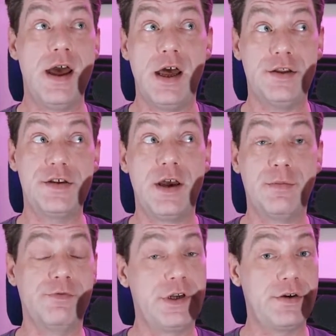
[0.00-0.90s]
at time
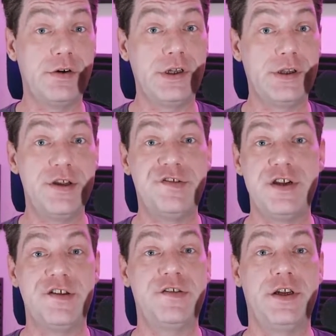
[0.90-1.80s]
of recording this,
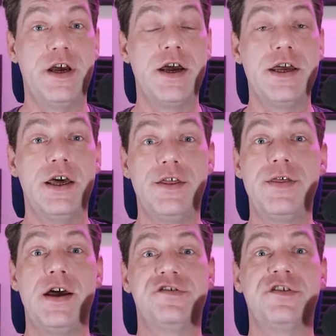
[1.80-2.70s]
yesterday I hit
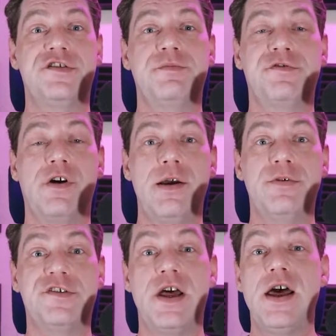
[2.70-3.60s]
1,000
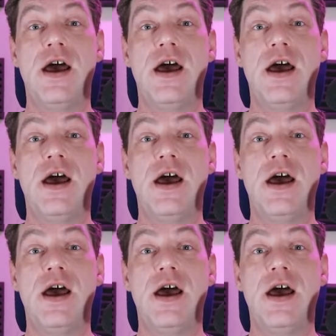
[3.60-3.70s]
subscribers,